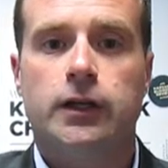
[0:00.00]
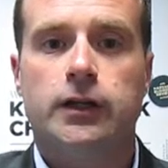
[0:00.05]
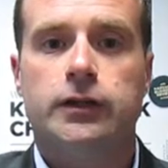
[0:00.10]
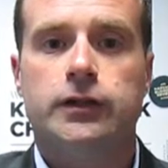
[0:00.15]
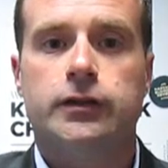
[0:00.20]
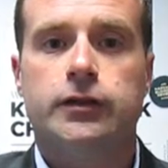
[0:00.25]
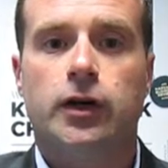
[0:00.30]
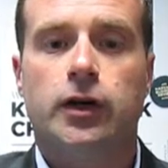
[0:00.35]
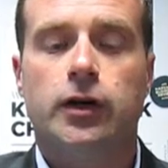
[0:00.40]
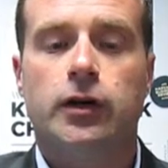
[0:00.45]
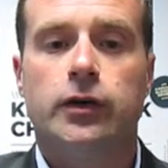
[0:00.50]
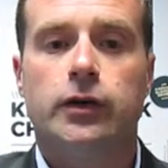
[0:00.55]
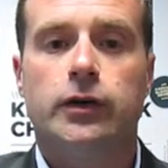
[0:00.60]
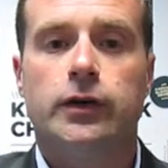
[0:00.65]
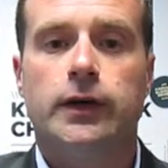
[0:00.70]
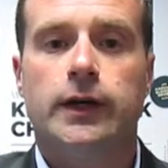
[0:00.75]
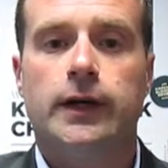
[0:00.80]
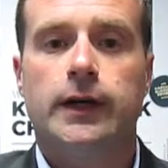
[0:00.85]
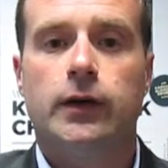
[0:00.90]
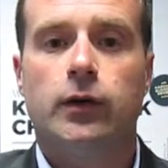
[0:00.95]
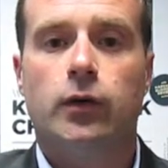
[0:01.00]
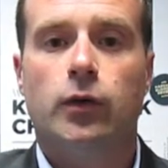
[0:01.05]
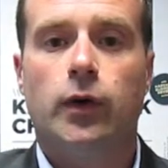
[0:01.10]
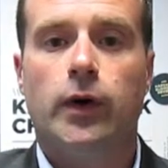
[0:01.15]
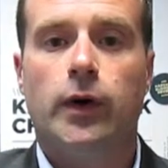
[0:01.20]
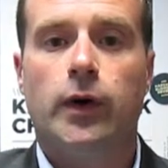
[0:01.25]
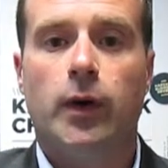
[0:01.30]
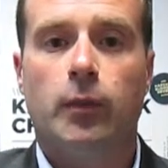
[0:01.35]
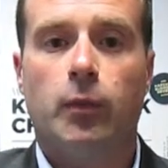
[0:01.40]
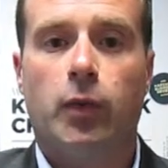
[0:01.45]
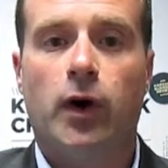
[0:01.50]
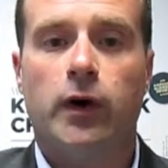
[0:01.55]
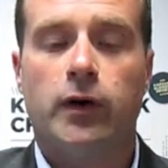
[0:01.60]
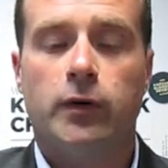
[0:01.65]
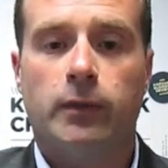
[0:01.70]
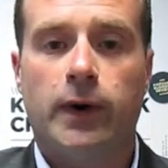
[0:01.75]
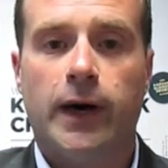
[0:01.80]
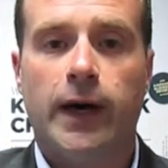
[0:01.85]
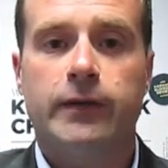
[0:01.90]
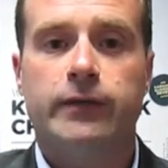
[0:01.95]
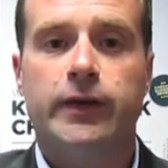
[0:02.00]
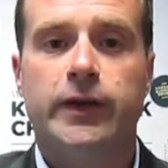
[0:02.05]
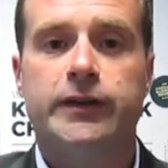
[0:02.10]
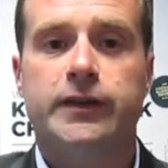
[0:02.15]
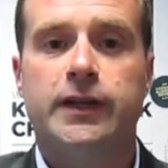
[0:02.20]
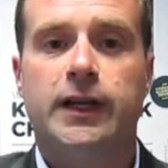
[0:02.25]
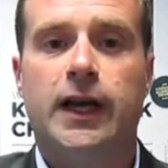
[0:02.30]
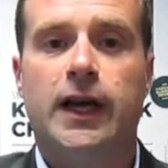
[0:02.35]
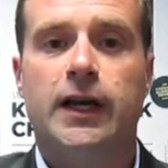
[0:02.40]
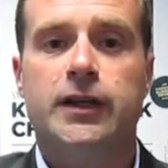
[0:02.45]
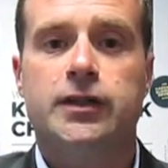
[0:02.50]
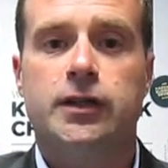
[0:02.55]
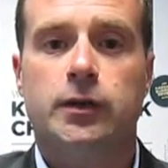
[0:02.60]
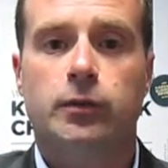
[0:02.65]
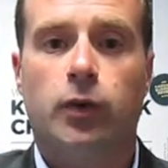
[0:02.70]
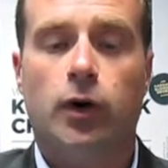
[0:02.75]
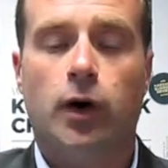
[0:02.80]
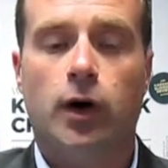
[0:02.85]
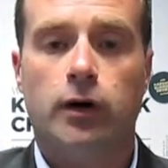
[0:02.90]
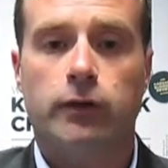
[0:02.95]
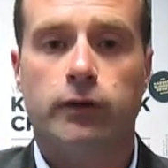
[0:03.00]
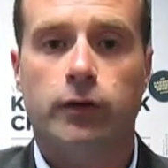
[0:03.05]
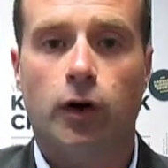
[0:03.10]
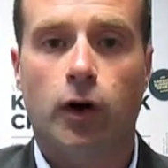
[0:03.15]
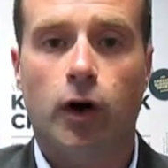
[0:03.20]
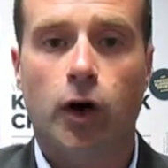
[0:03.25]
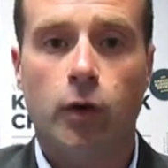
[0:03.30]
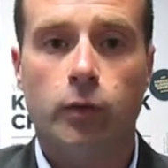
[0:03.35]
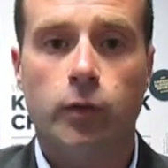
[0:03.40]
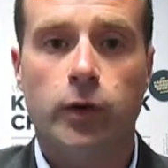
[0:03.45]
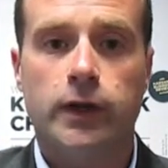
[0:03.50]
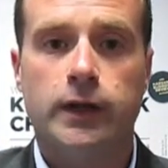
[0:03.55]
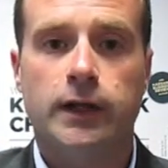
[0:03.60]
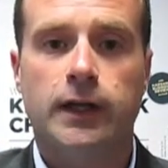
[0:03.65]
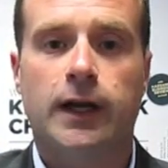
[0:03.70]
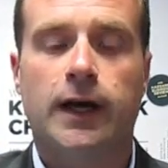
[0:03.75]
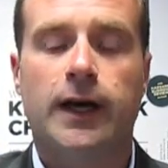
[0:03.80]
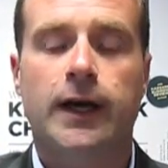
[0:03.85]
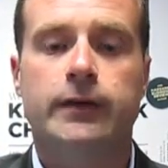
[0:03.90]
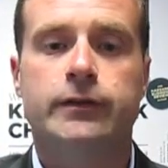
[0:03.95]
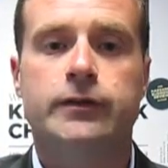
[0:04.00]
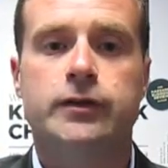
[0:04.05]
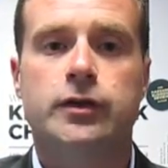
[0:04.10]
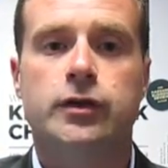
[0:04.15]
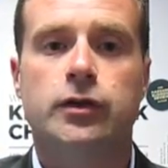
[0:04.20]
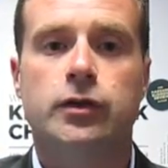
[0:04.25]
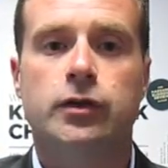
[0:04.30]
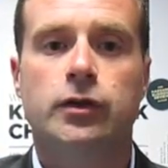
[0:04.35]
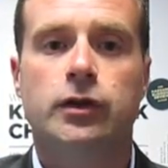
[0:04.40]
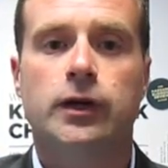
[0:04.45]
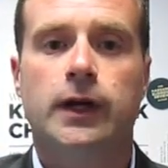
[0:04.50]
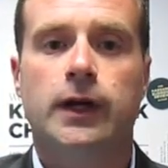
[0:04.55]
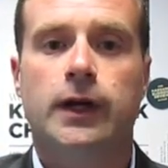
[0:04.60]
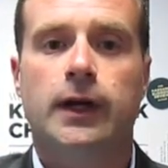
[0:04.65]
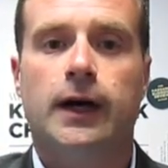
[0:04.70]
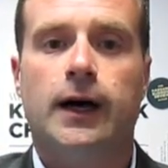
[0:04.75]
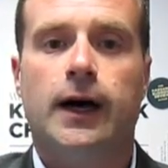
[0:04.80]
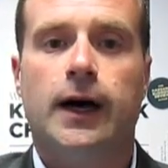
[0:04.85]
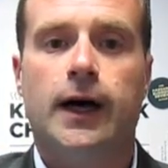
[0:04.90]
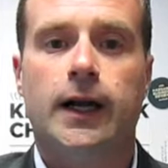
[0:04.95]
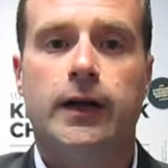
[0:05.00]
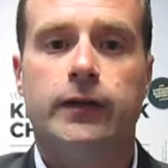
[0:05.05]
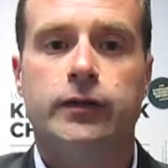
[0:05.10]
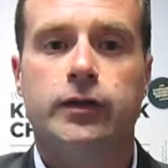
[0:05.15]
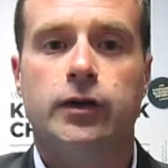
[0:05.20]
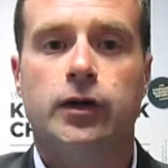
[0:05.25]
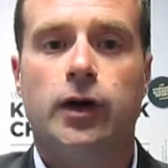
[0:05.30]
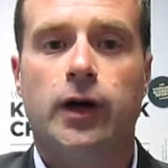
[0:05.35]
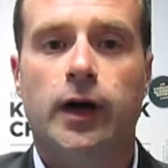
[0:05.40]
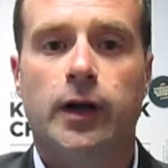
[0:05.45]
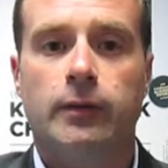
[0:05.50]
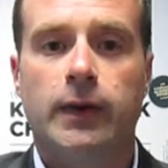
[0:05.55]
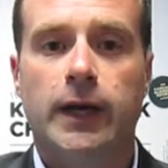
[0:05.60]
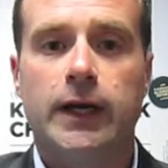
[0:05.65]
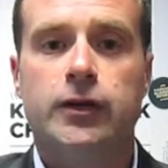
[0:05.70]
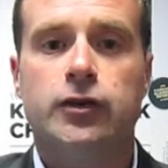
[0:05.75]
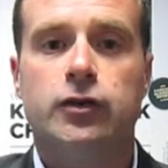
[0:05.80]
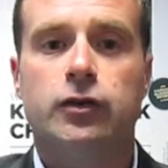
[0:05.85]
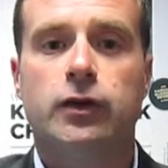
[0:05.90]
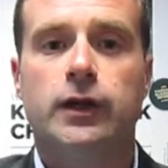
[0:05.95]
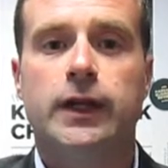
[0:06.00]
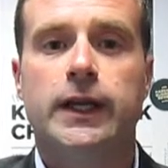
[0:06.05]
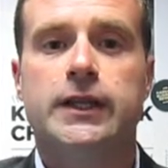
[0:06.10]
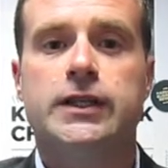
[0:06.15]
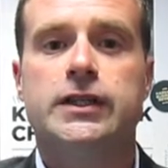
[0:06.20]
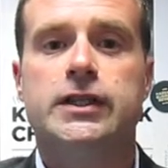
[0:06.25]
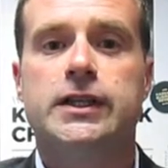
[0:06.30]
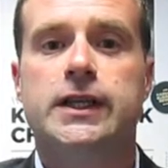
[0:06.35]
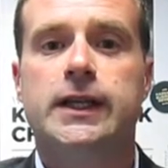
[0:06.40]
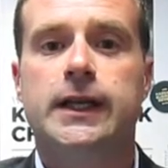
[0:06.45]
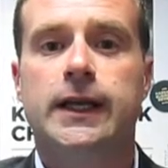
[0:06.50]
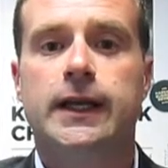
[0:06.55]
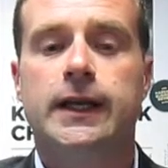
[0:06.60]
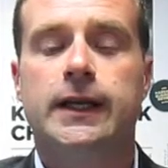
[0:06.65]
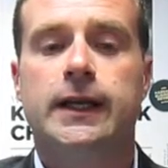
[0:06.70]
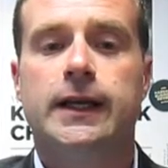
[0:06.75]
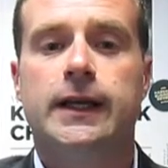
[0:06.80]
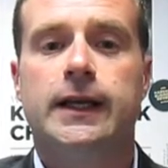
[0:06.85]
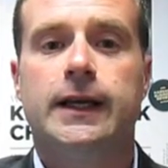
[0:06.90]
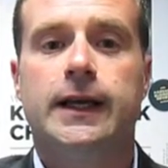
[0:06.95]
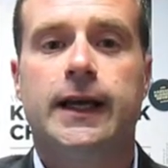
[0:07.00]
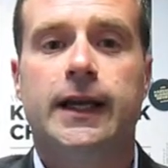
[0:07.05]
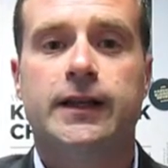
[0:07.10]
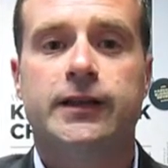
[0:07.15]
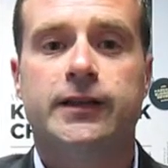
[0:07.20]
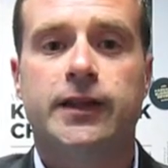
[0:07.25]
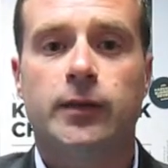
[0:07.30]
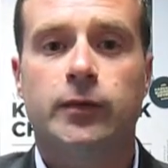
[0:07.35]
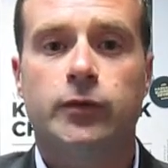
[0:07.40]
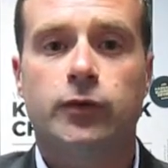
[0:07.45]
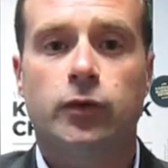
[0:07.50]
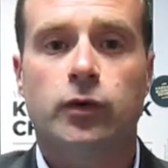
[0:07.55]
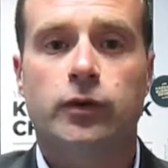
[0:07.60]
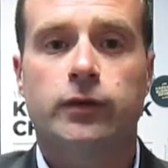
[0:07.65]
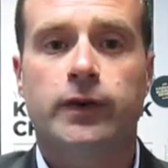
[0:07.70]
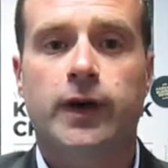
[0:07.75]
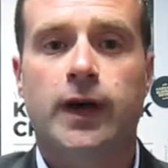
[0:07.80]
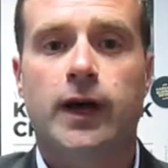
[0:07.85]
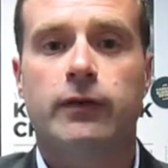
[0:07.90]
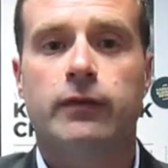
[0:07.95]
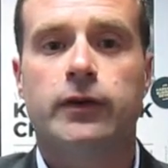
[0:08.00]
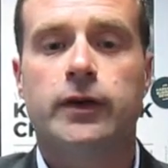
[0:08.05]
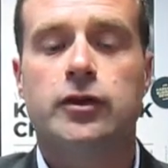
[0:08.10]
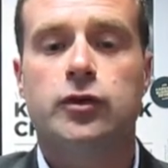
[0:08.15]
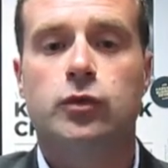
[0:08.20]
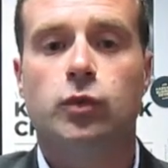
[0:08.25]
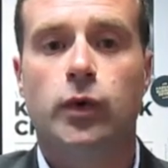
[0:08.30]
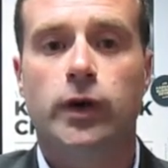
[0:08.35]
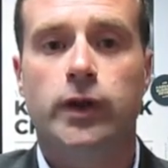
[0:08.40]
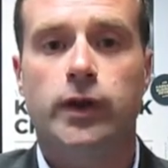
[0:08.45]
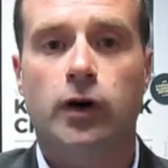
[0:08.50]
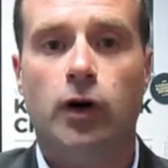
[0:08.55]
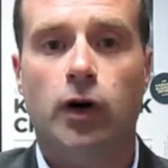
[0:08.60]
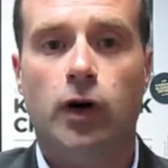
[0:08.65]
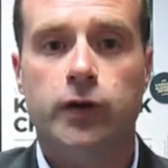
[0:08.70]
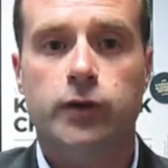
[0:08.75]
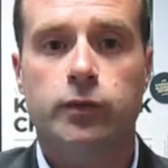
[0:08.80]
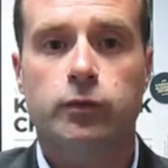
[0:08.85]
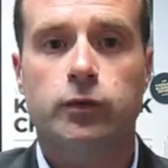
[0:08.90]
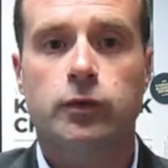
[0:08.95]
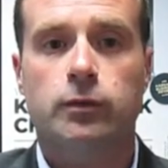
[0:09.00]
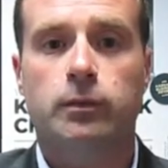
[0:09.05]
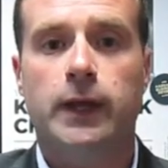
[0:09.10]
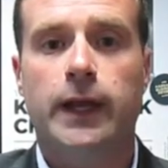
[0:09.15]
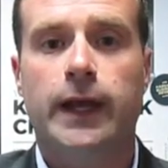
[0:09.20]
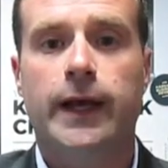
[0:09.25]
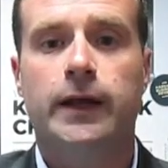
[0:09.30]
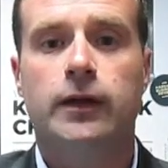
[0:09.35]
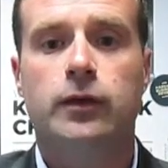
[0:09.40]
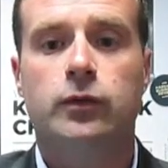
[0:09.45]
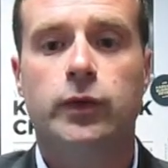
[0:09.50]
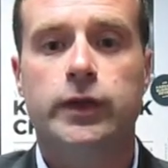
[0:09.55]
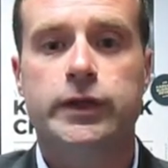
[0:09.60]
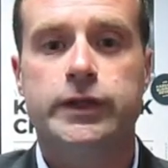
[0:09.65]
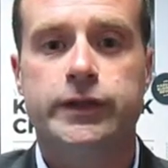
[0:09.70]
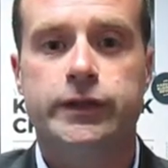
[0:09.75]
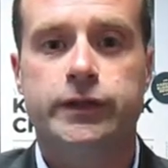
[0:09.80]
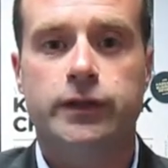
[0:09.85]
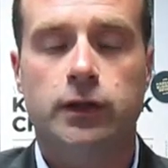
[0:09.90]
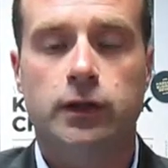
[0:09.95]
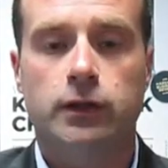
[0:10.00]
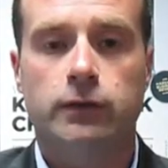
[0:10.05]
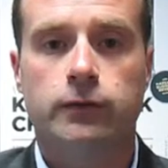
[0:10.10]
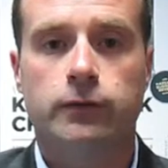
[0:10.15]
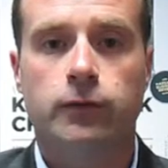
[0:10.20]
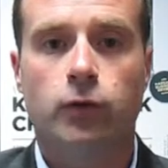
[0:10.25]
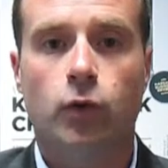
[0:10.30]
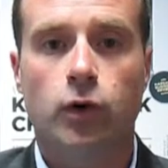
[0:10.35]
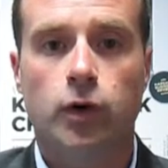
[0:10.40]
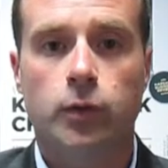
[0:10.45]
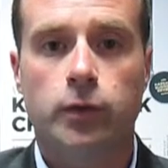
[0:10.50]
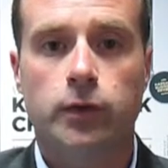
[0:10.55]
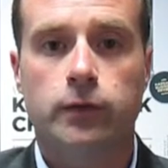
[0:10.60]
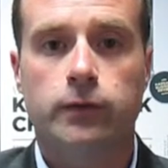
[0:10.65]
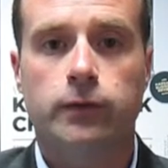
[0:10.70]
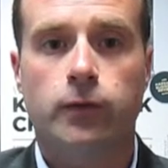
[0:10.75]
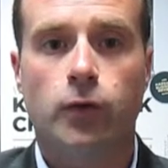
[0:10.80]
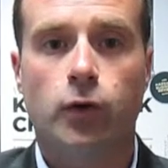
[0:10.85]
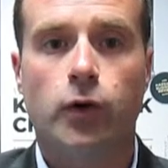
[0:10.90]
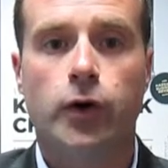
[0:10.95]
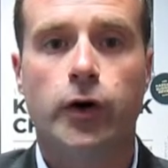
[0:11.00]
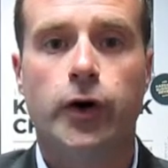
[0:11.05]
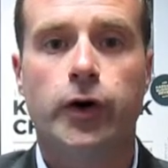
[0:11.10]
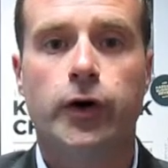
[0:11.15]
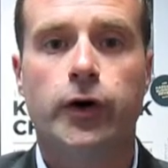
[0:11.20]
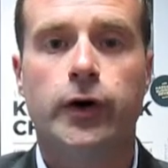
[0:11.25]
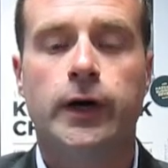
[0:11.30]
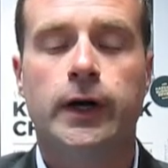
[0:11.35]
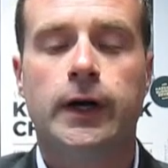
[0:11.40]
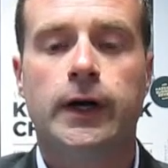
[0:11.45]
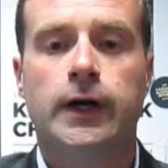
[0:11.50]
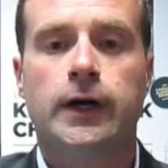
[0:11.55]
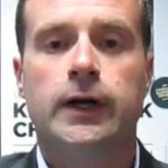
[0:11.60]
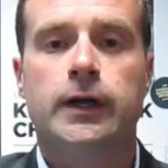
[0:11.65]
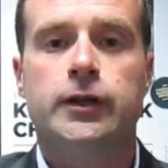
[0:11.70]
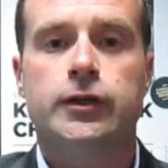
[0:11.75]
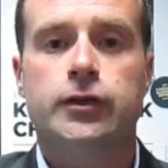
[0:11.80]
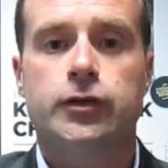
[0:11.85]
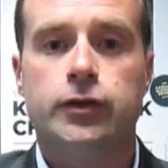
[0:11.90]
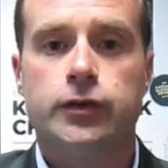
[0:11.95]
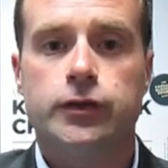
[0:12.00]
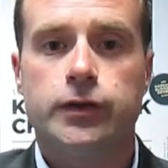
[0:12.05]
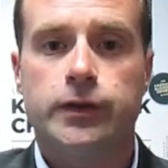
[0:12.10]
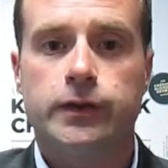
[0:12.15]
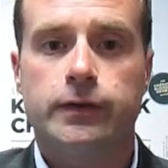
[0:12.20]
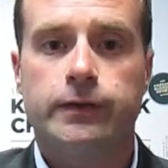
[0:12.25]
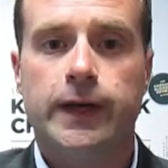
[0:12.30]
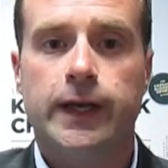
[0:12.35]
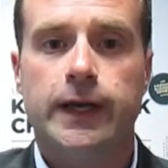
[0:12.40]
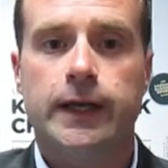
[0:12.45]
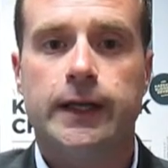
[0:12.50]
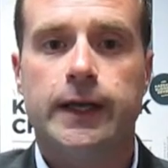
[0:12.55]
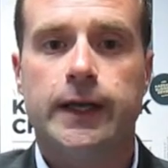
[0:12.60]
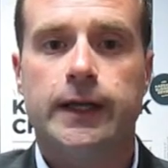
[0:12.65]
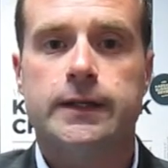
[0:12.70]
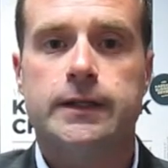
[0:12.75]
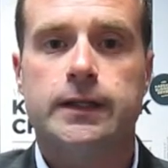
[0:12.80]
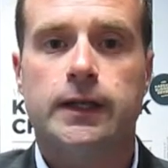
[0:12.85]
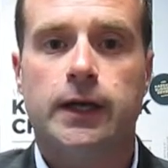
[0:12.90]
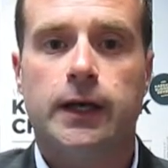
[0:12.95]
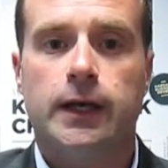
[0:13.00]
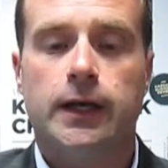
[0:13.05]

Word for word: So part of my investigation and part of the homework that I have to do, I have to go and make sure that she gets some sort of coverage with the hospital plan, which is still affordable for her due to the fact that